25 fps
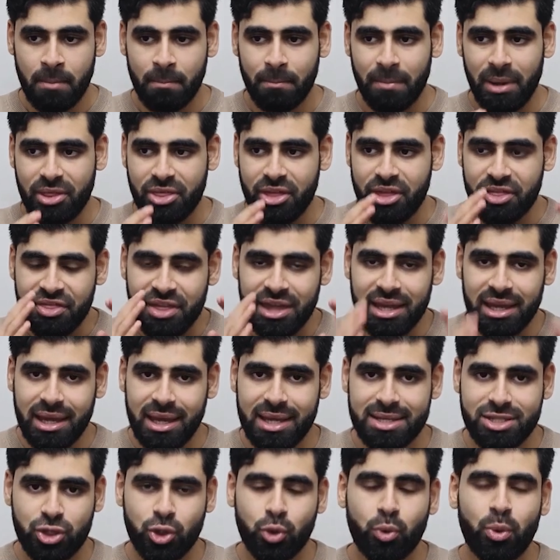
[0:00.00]
But the thing
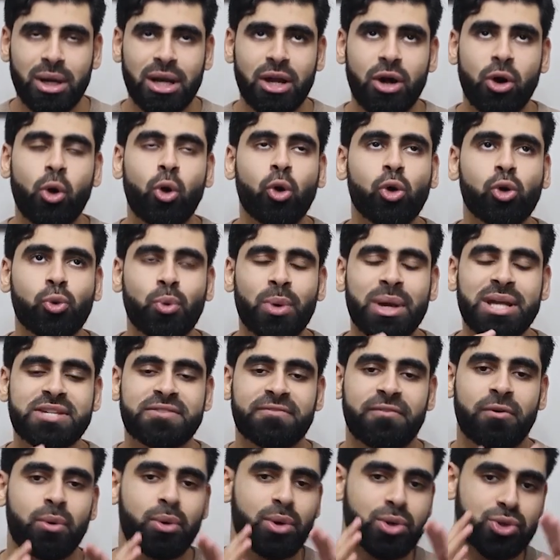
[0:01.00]
is, you want to always
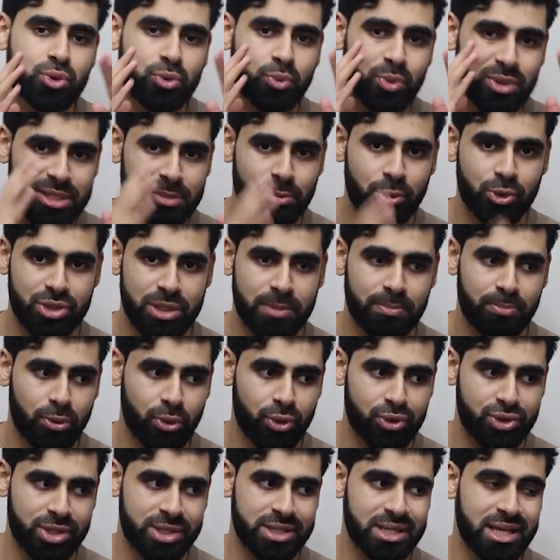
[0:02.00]
focus on what's most
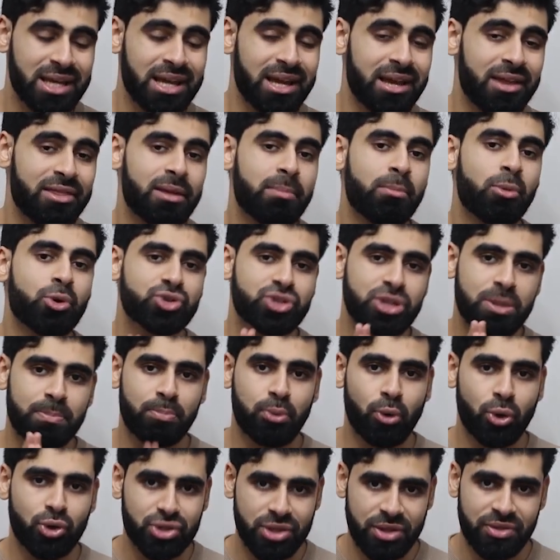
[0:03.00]
important. The most
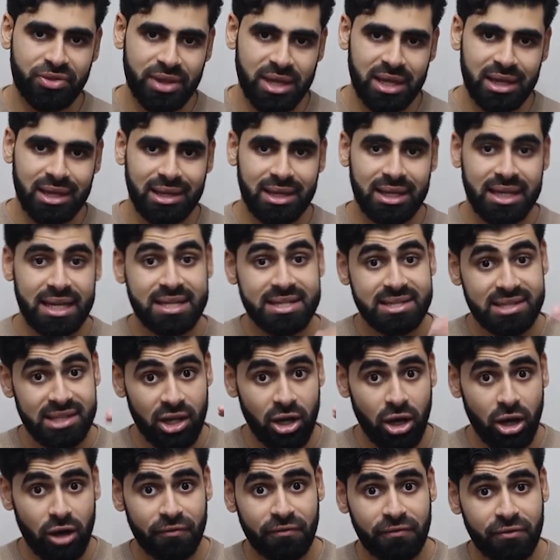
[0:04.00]
important thing is the
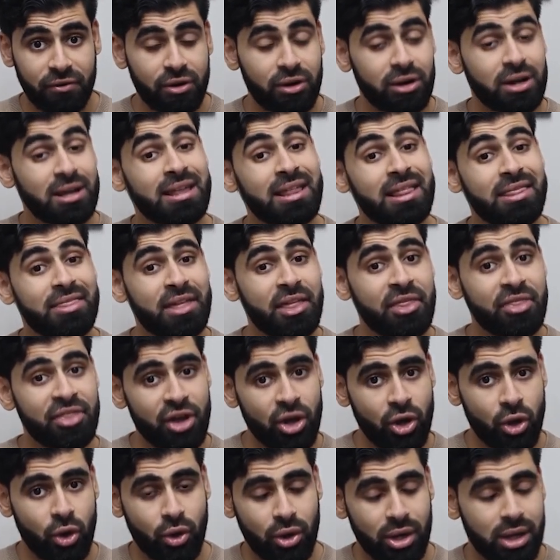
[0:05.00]
offer, then the
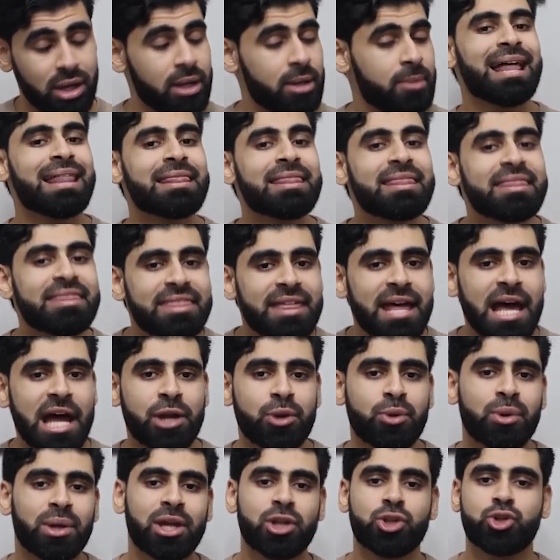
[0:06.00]
hook. And then
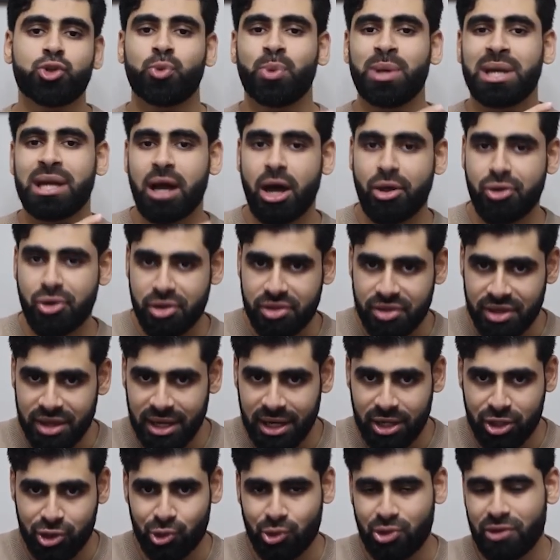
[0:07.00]
you can tweak other
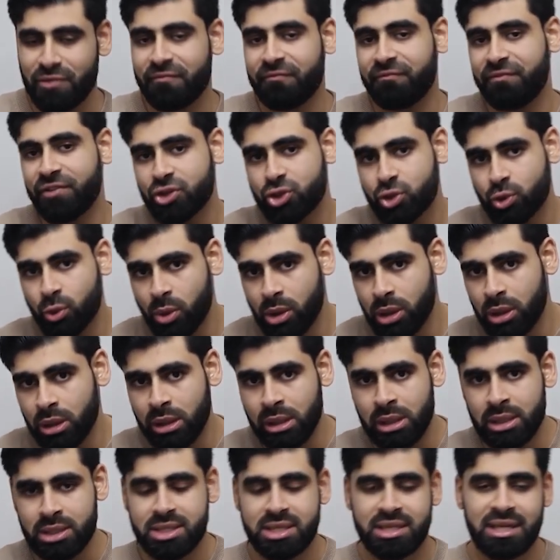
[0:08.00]
things, you know, the
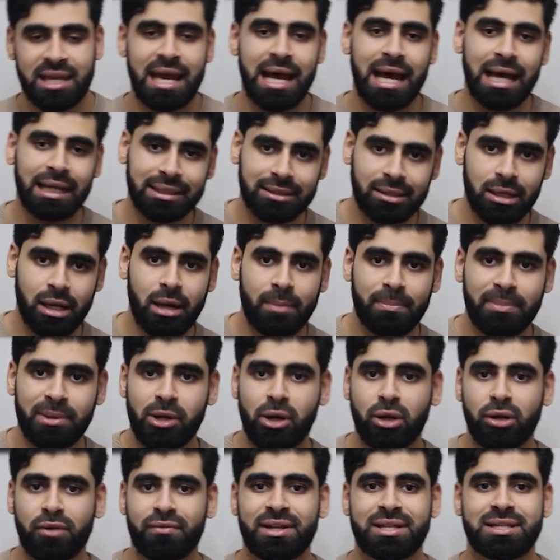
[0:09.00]
visuals, the ad copy,
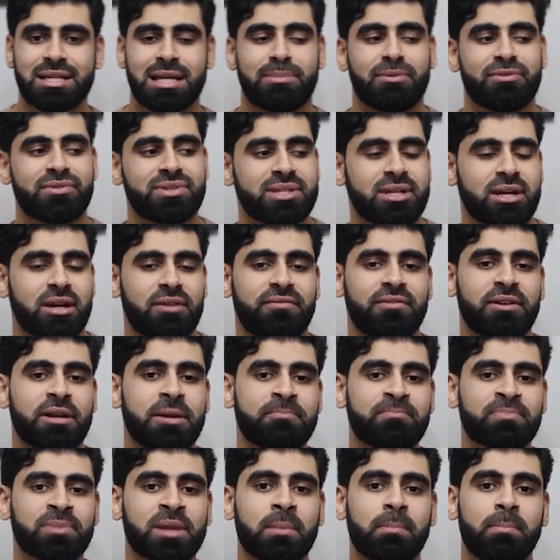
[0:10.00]
all of that type of stuff.
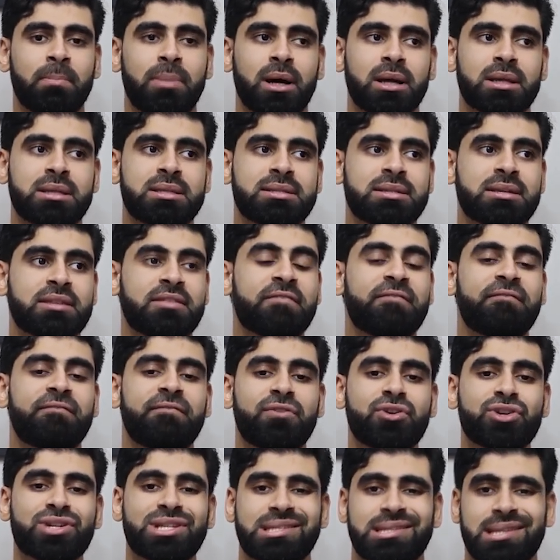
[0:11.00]
But the
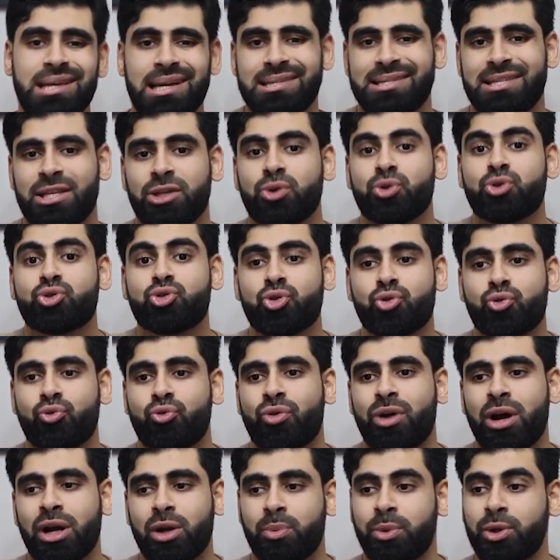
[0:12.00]
first test that you should
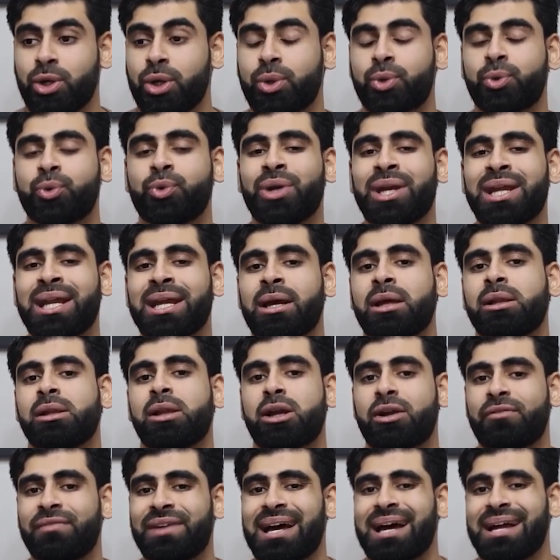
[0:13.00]
run when you're creating a
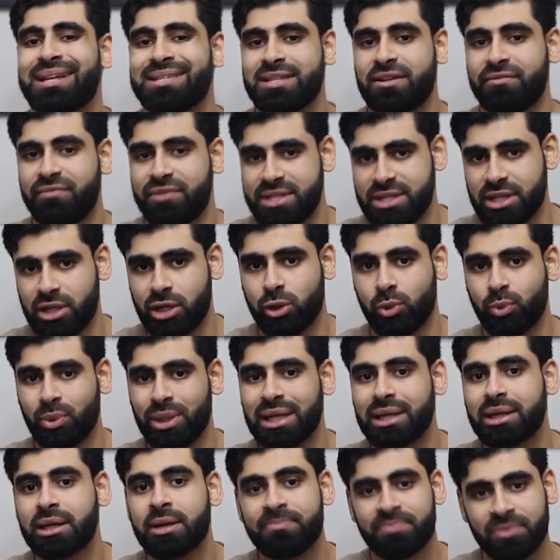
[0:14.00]
lot of ads every single
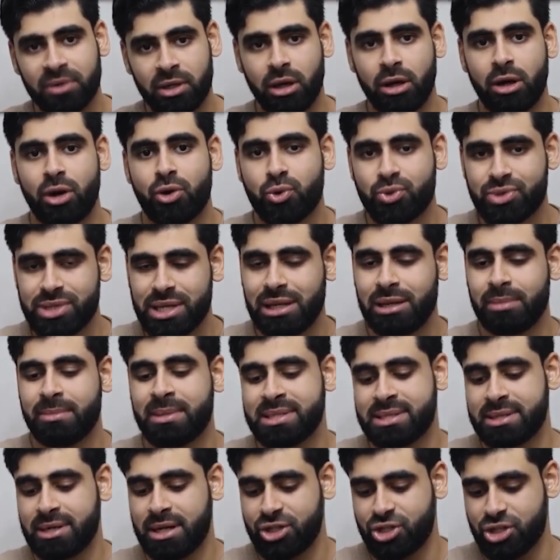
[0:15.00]
week are those
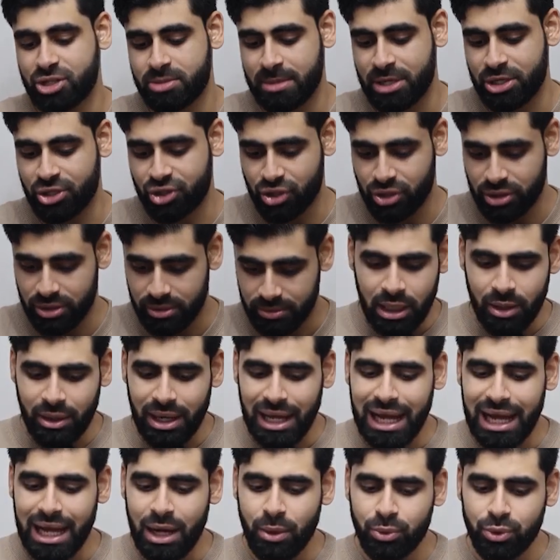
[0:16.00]
elements that I just mentioned. Now,
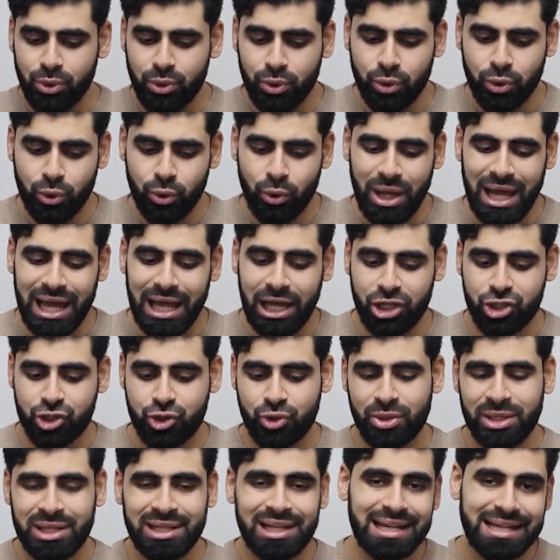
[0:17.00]
how do you
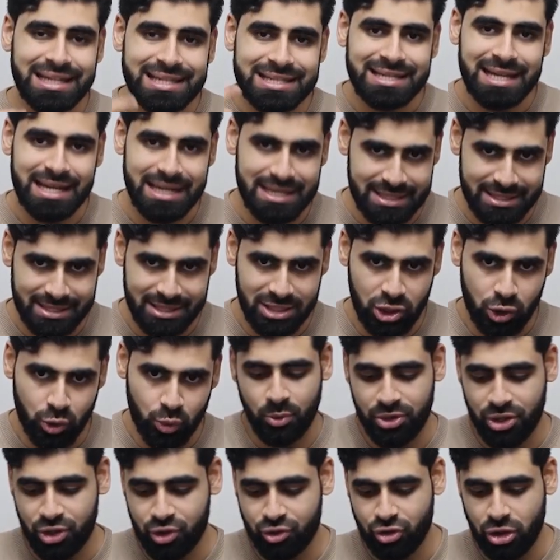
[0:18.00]
actually test tests
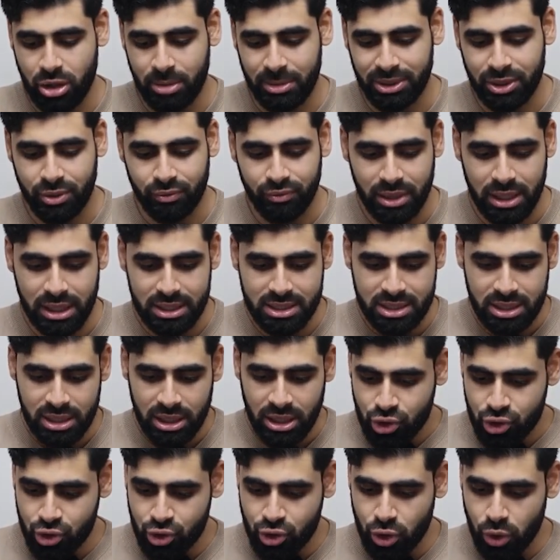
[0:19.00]
with Andromeda, right?
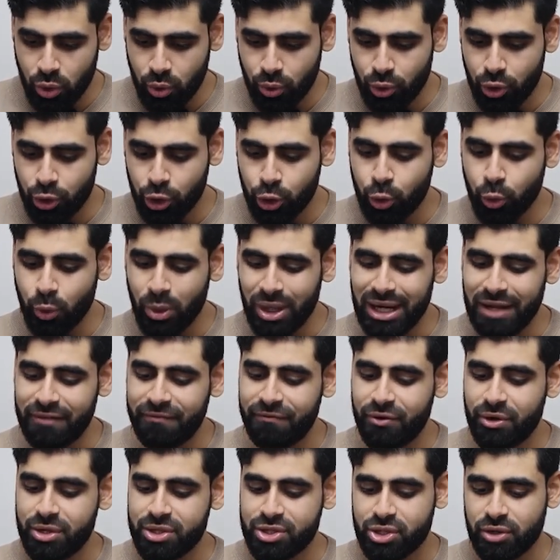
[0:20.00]
So you want to
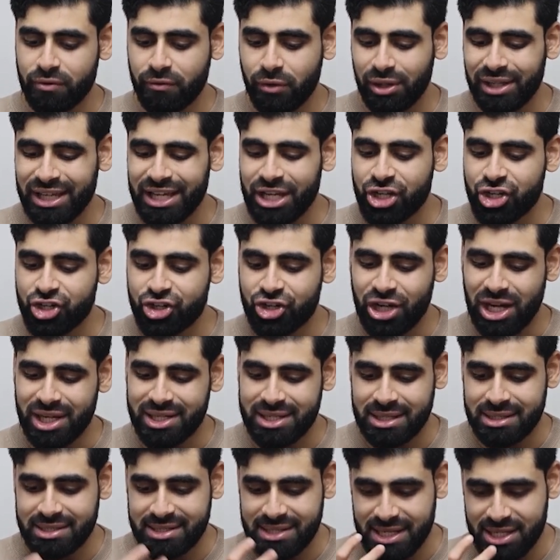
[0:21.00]
first of all inject
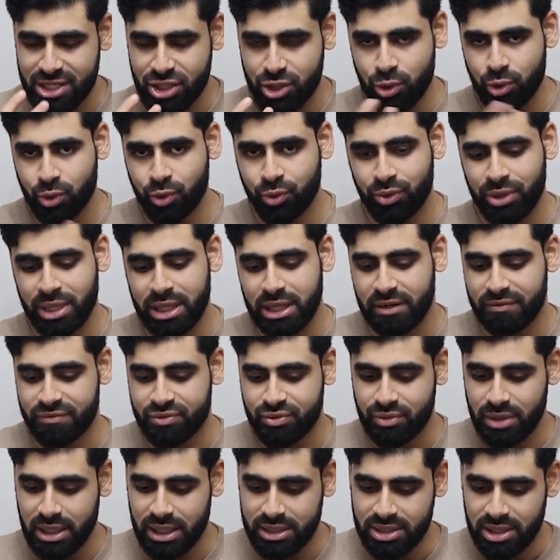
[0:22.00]
and test new
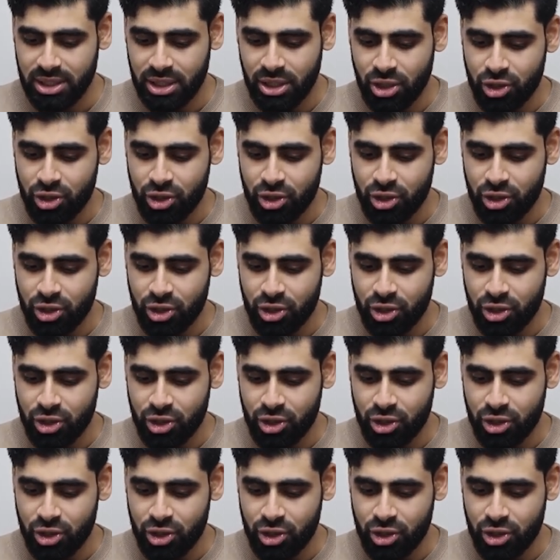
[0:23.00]
creatives, right?